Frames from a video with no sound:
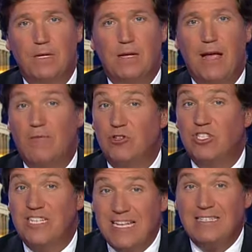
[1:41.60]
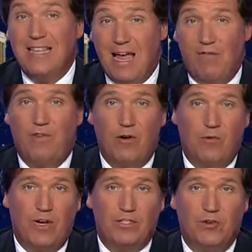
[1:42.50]
Ever since that
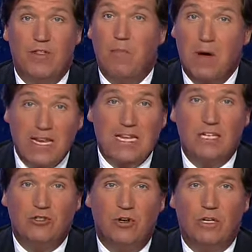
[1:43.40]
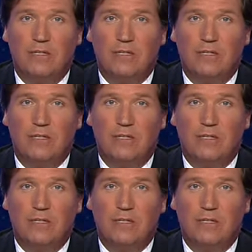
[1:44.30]
fundraiser and the money he took,